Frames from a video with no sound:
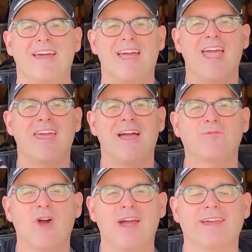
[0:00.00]
Hey, I'm
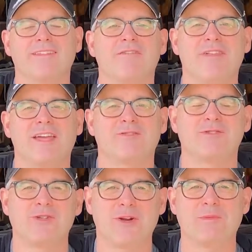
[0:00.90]
Ryan. Thanks for
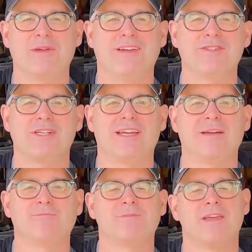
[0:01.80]
joining me here today.
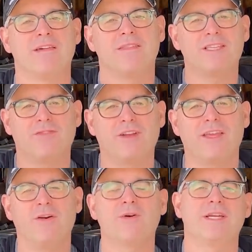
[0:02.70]
This
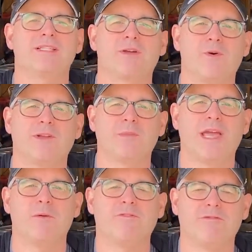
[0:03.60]
video is going to be
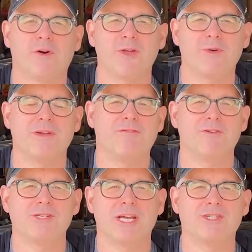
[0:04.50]
helpful for you if you're
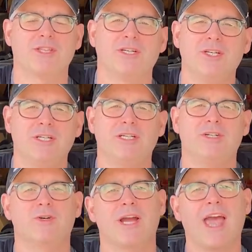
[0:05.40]
changing the hood
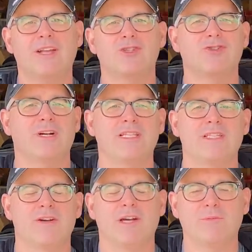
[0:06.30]
or hatch struts
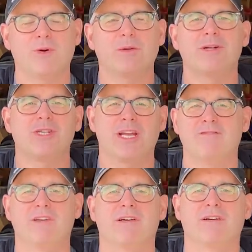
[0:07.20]
on pretty much any
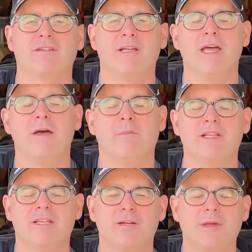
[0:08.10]
vehicle, but
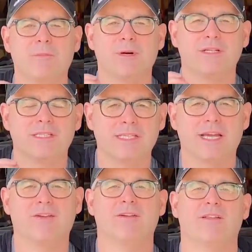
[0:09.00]
it's going to be
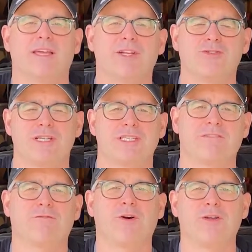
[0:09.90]
particularly interesting
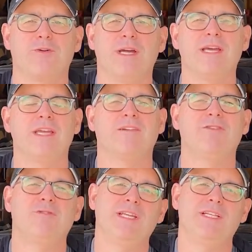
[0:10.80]
for you if
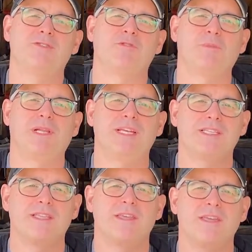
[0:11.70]
you need to
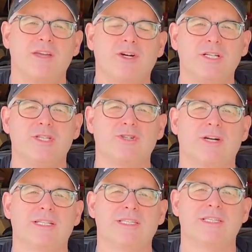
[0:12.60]
replace the hood
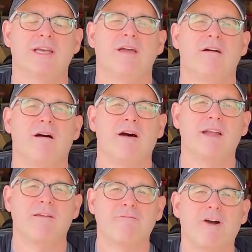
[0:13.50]
struts on
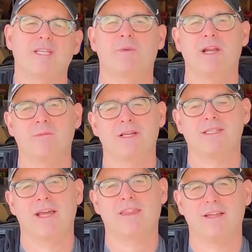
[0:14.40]
a Fox Body
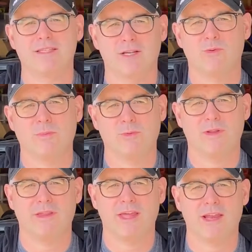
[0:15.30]
Mustang that's equipped
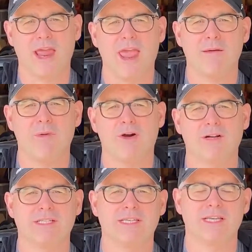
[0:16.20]
with an
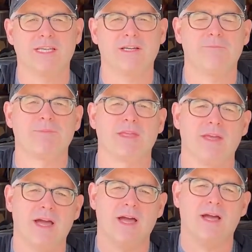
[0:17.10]
MRT
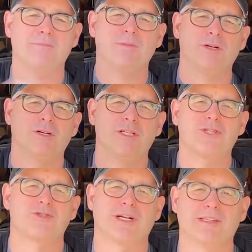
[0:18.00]
Hood
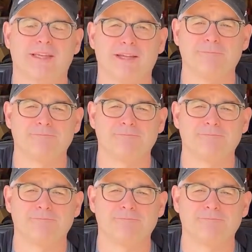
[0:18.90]
Strut Kit.